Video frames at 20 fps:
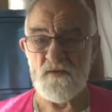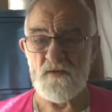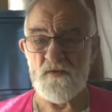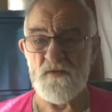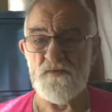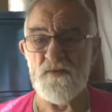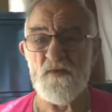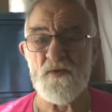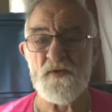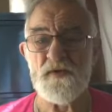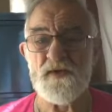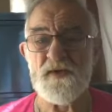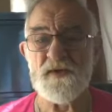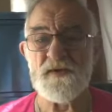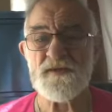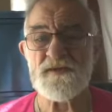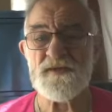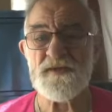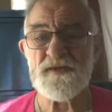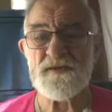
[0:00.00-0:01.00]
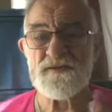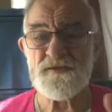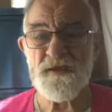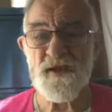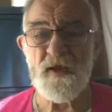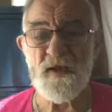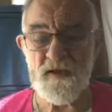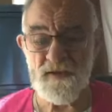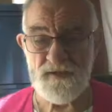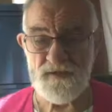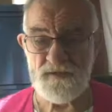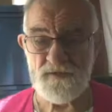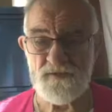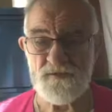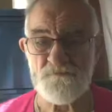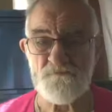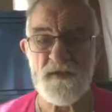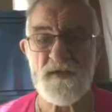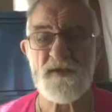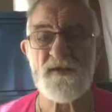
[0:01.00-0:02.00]
for it to change,
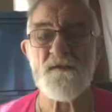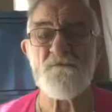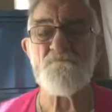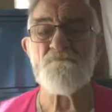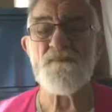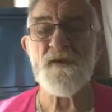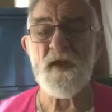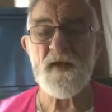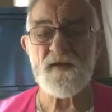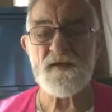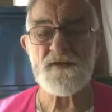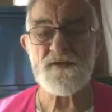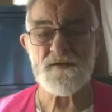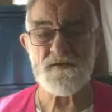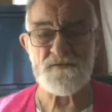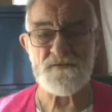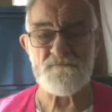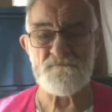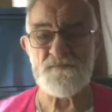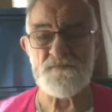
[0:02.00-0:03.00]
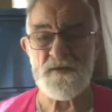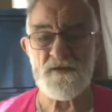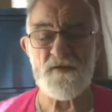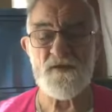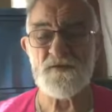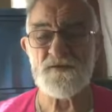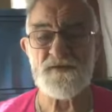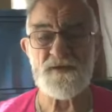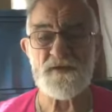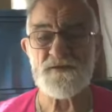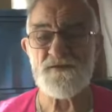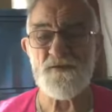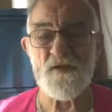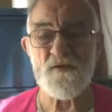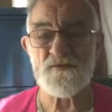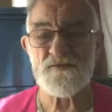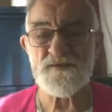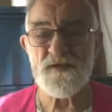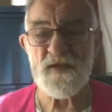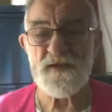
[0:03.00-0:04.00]
being impatient because it's
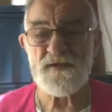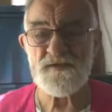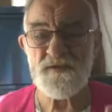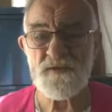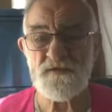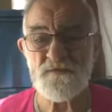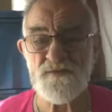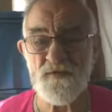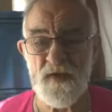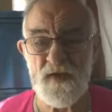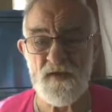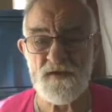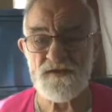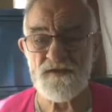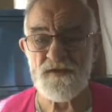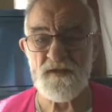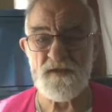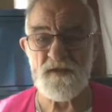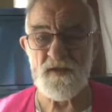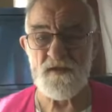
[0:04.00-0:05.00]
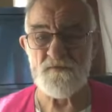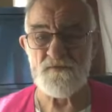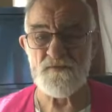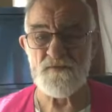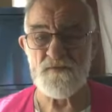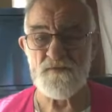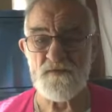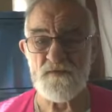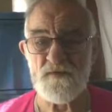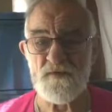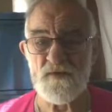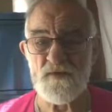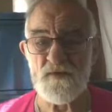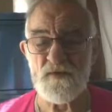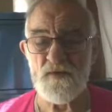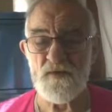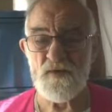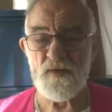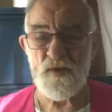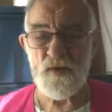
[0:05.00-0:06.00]
not changing fast enough.
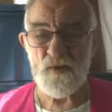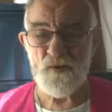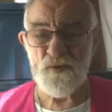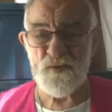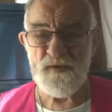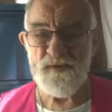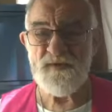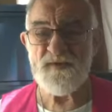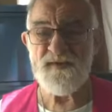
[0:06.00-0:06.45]
We